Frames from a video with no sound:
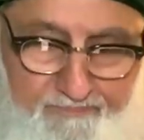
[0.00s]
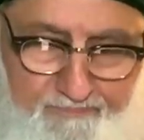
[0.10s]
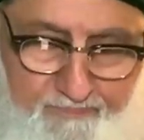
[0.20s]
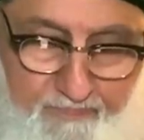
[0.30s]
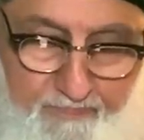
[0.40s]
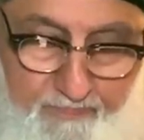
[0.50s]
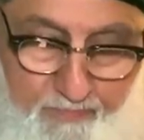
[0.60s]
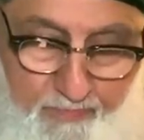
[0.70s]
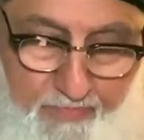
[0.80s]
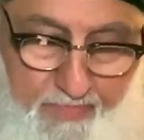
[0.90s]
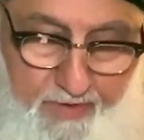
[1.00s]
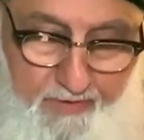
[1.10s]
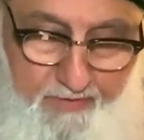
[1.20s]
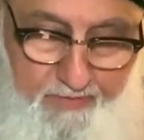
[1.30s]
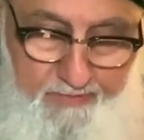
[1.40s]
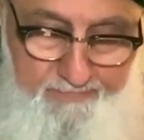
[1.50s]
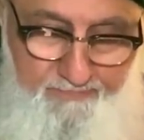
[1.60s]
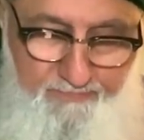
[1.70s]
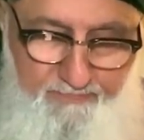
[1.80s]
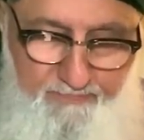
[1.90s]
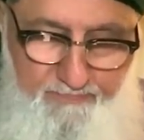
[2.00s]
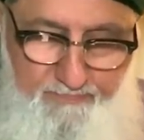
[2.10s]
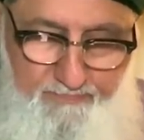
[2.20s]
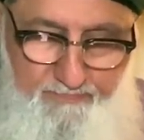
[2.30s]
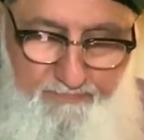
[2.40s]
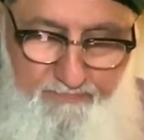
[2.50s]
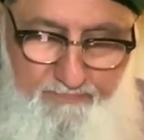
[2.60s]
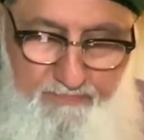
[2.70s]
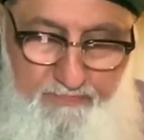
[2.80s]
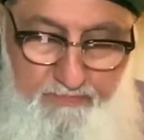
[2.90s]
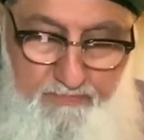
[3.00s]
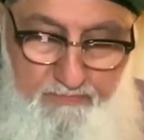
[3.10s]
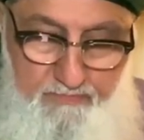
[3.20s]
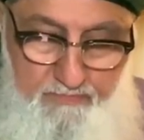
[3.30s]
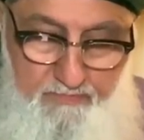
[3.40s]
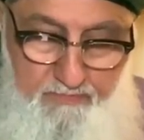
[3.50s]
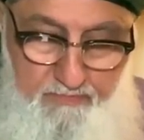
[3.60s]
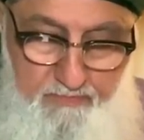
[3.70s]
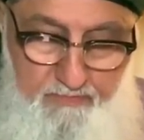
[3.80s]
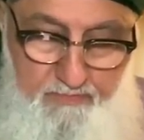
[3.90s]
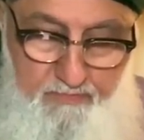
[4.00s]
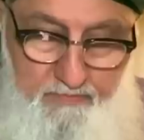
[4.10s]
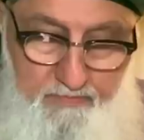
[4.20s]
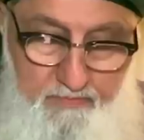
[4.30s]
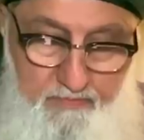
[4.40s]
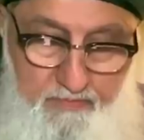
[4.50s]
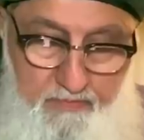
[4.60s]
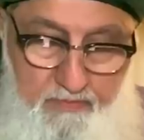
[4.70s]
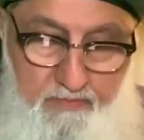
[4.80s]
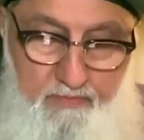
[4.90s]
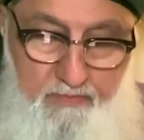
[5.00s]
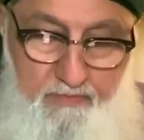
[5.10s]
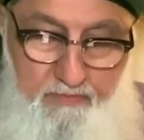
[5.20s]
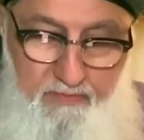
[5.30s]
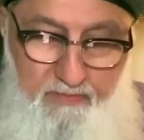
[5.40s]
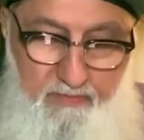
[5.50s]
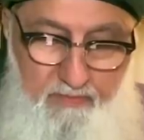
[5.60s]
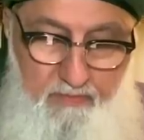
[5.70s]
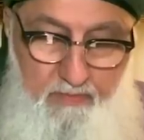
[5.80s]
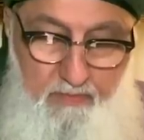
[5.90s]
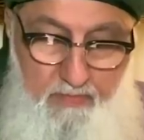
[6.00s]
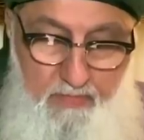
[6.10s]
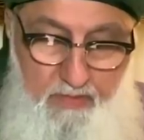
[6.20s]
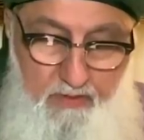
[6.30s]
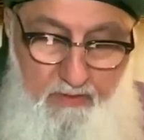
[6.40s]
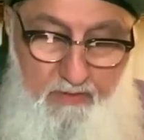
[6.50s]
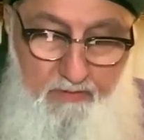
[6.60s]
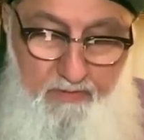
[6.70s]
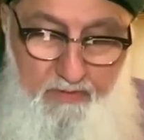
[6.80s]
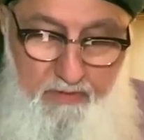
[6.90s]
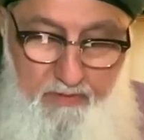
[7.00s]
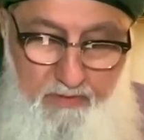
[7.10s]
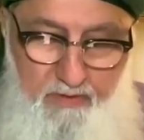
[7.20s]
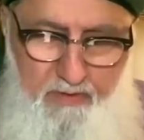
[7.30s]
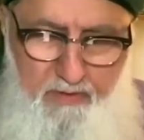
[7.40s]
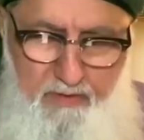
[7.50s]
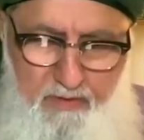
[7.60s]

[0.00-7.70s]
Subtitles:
(no one is talking)